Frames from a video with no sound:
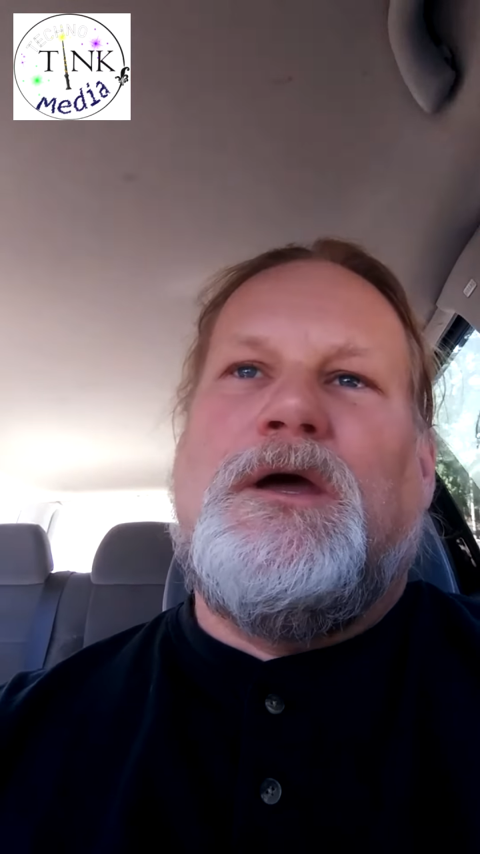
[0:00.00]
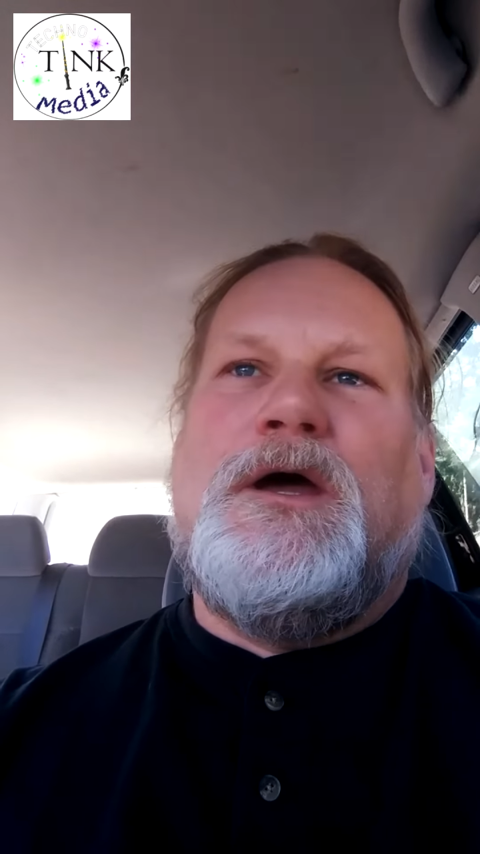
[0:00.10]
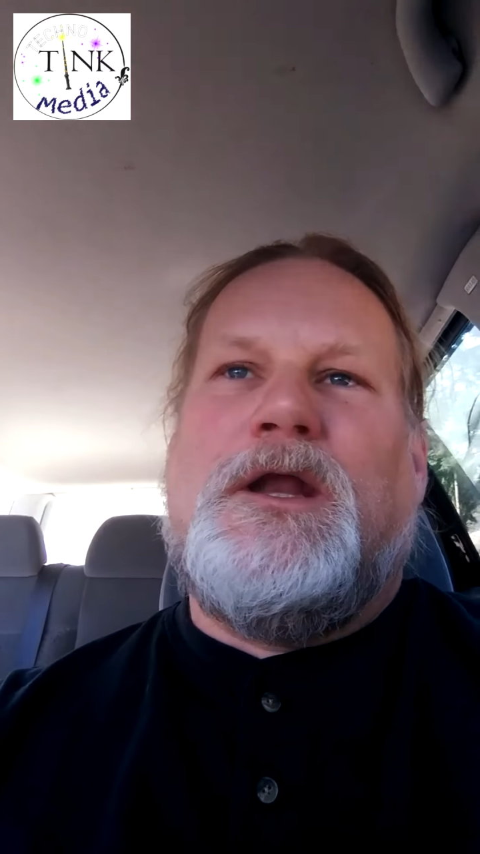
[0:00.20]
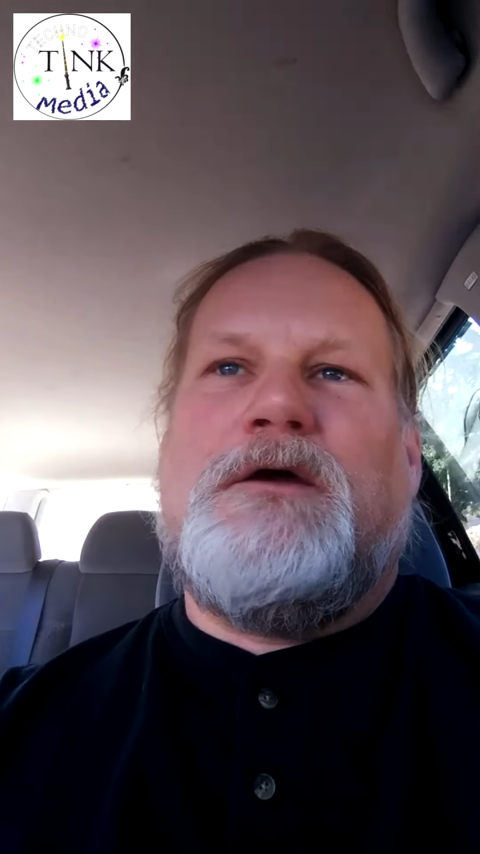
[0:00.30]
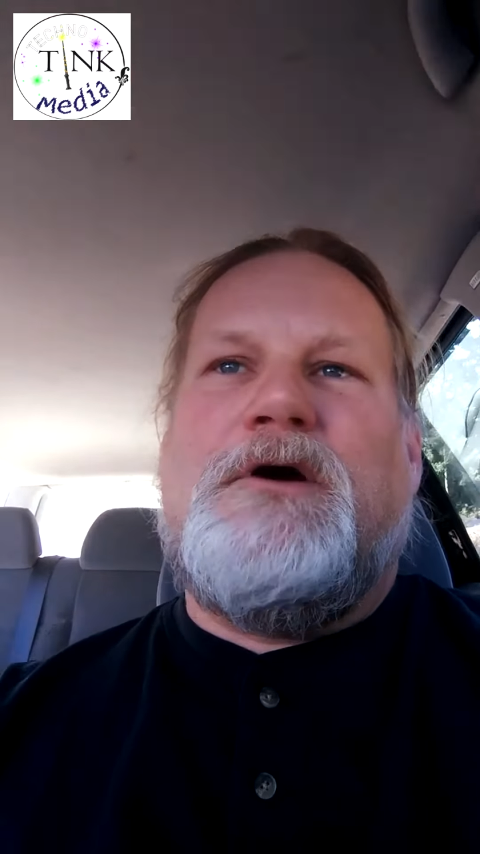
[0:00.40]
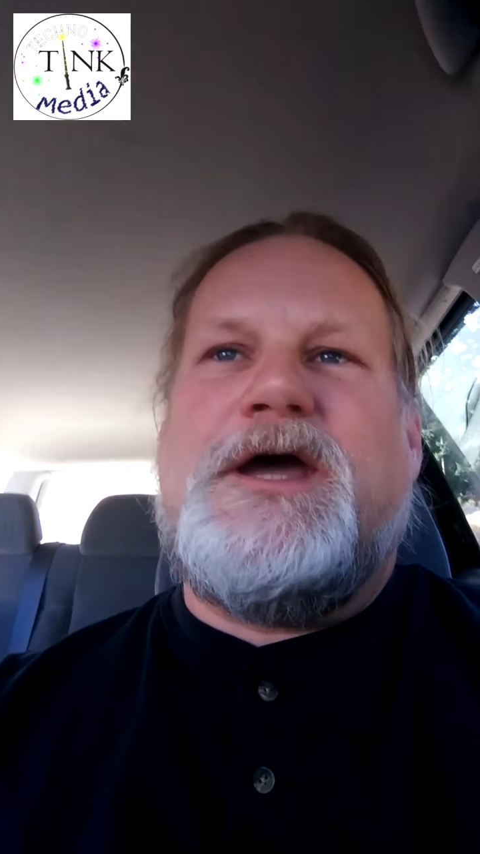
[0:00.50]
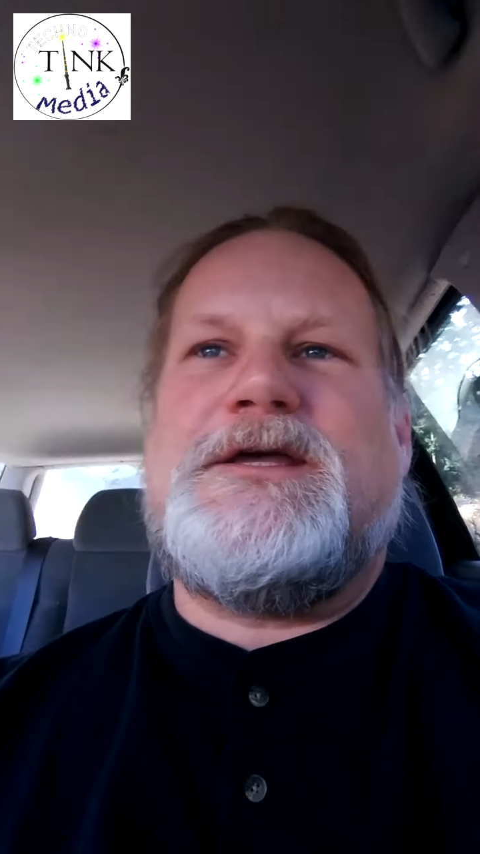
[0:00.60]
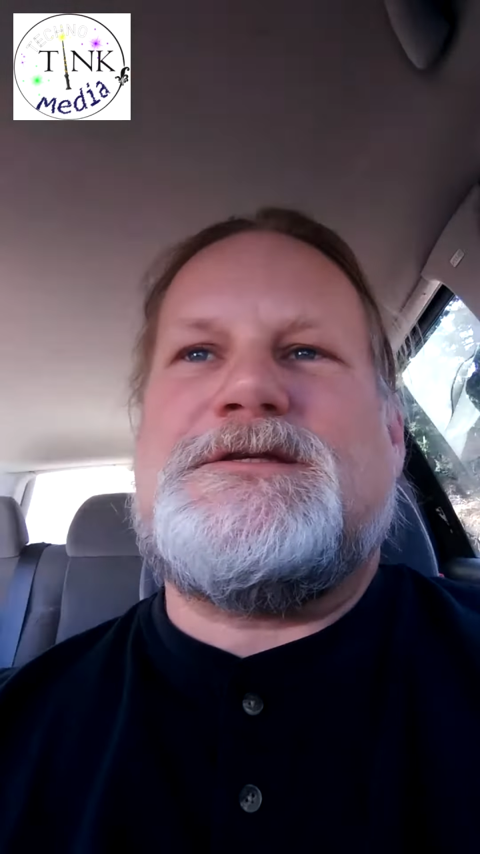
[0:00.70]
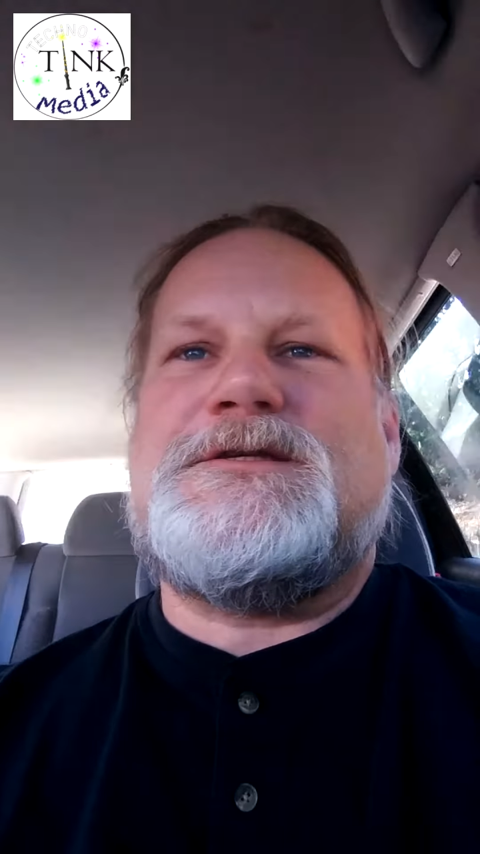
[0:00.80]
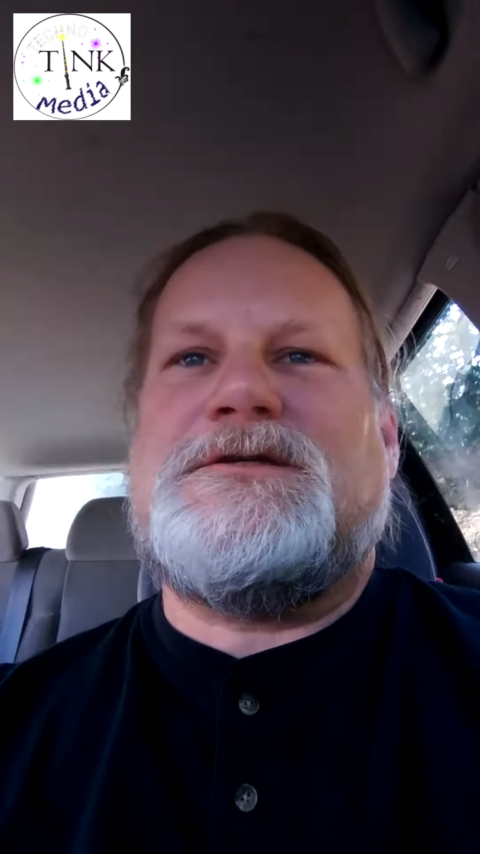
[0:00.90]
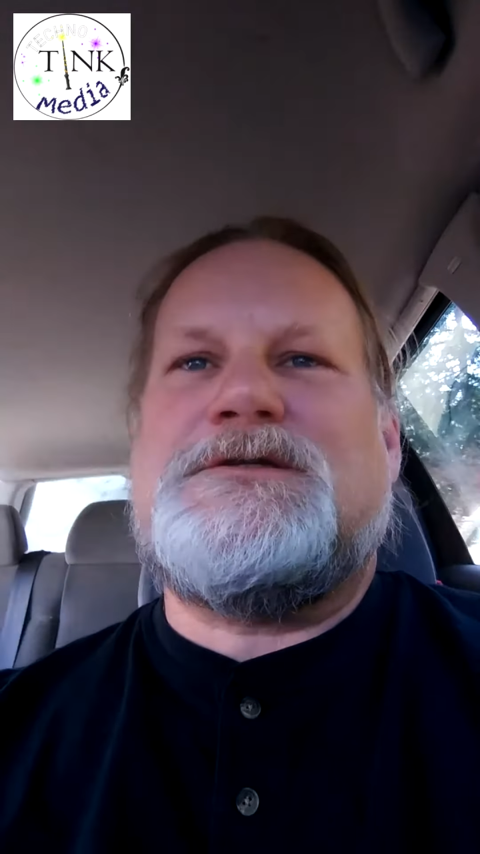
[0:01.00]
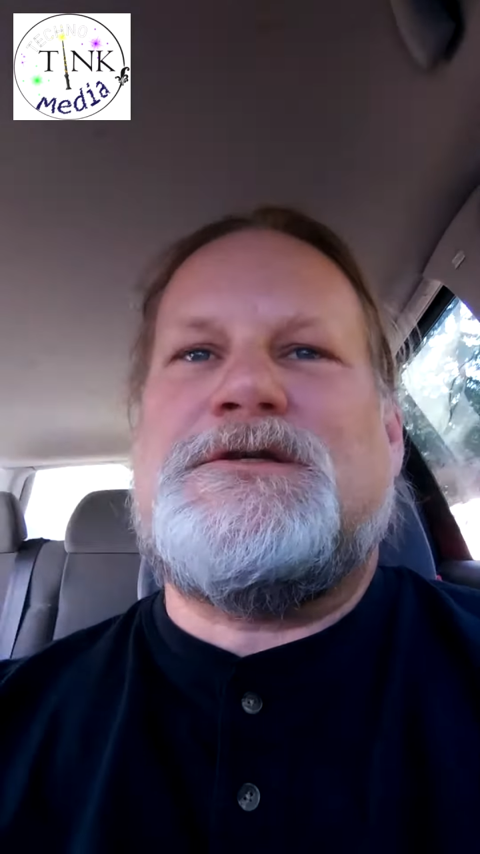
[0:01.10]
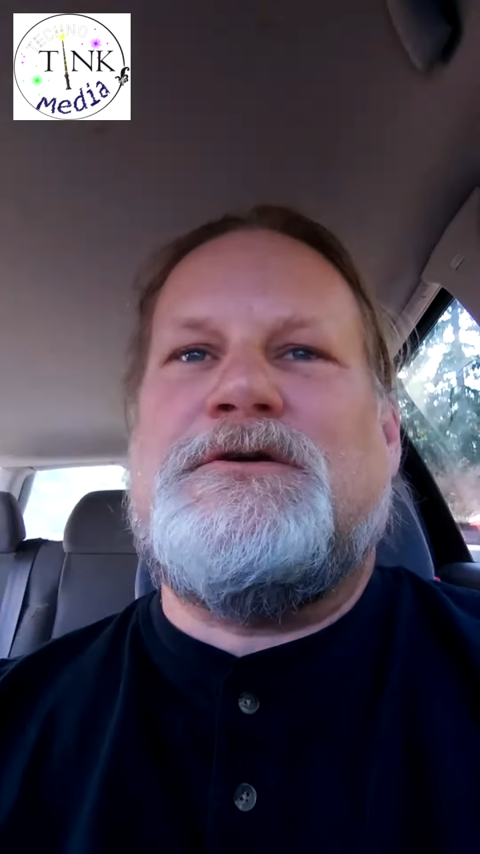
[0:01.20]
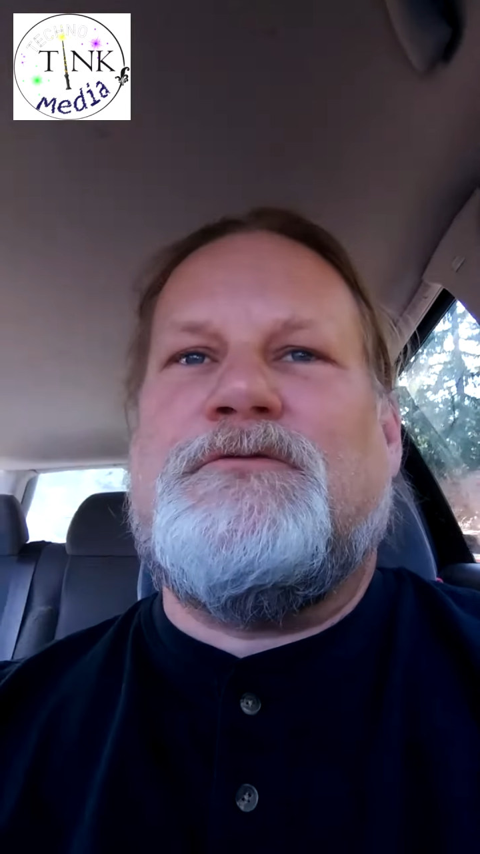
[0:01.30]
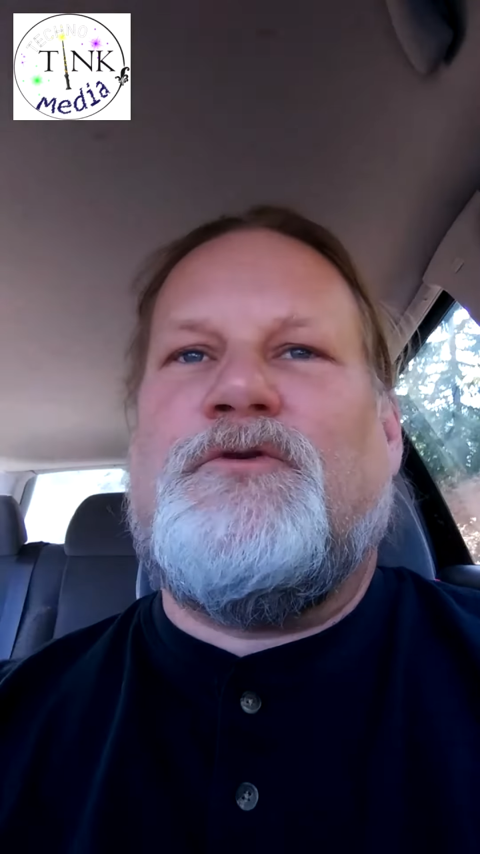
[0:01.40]
Anyways,
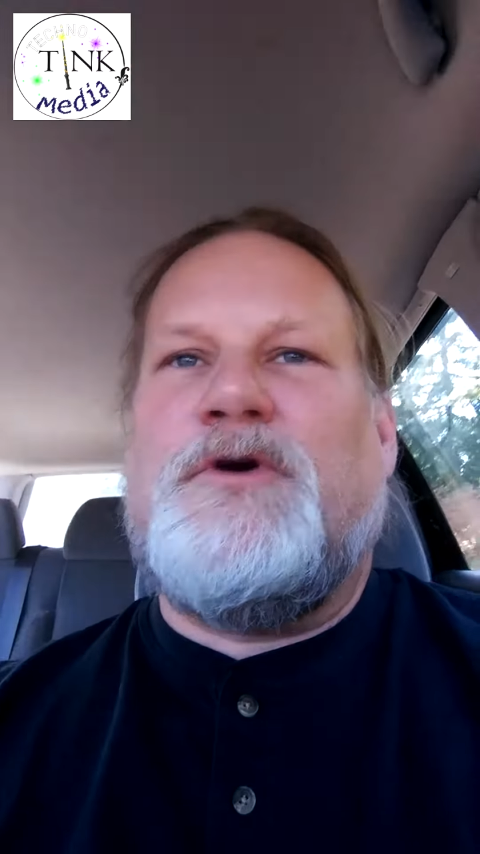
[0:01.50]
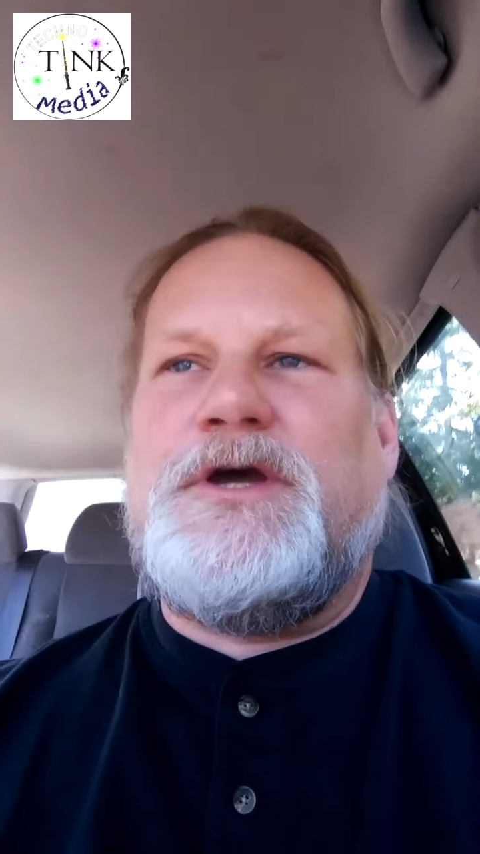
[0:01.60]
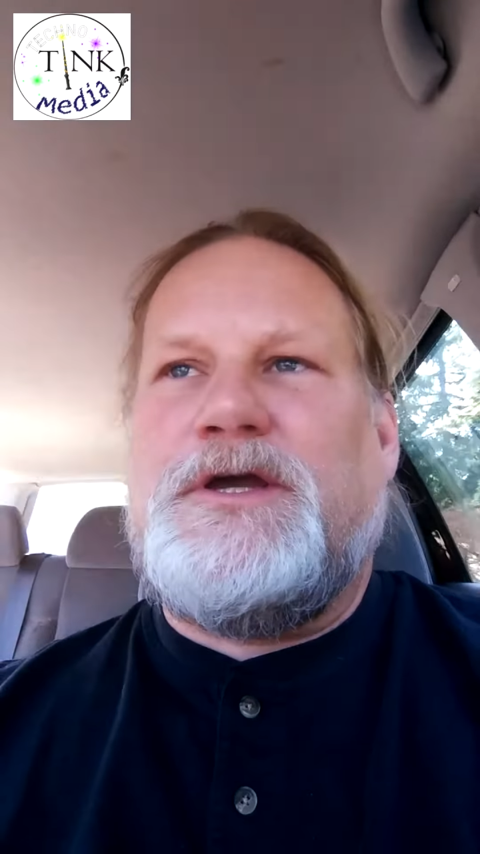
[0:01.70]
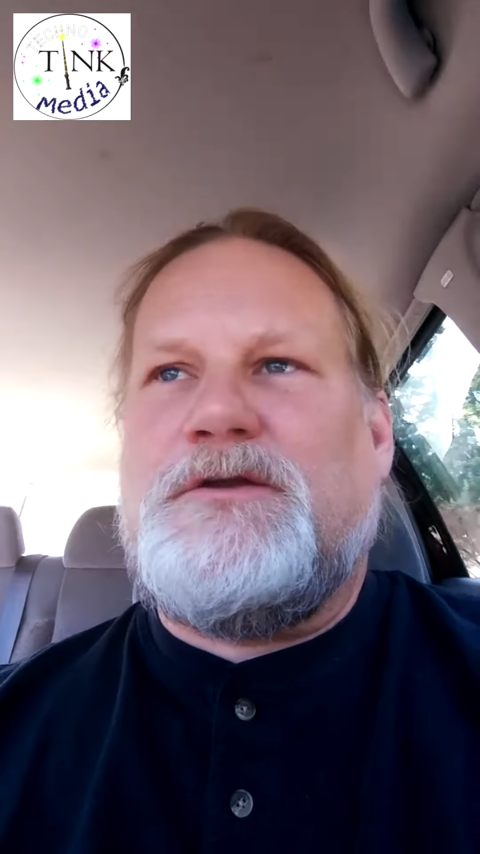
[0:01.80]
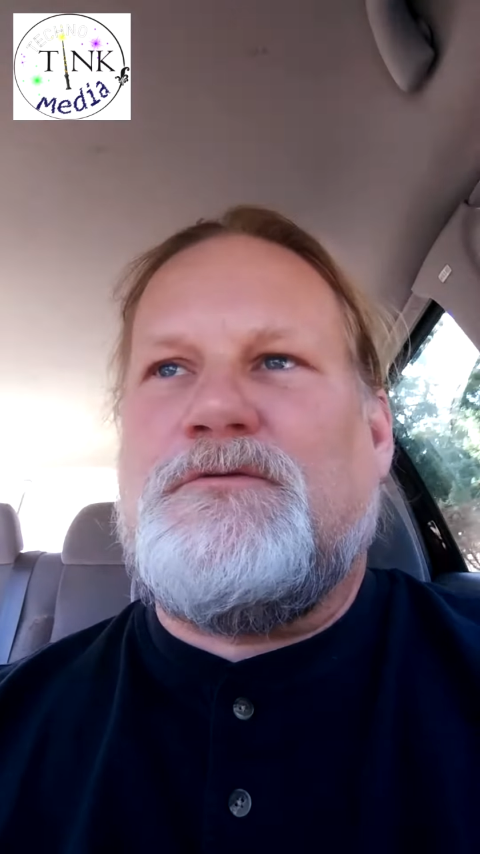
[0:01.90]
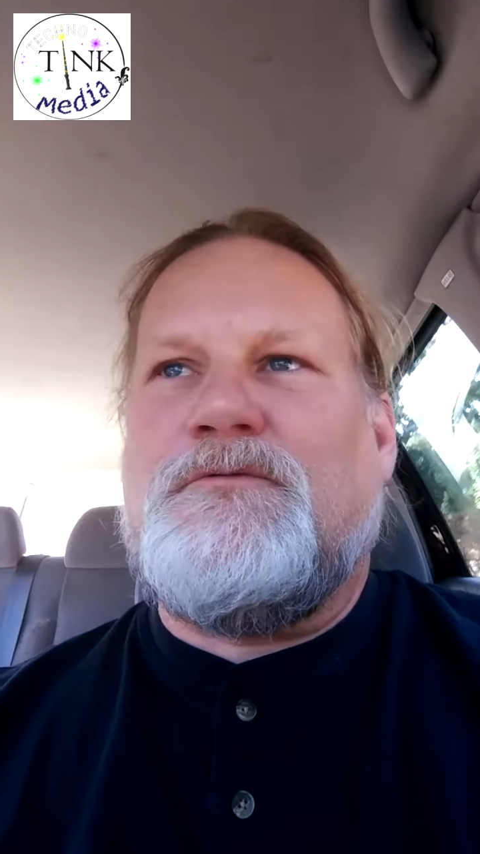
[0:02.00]
to avoid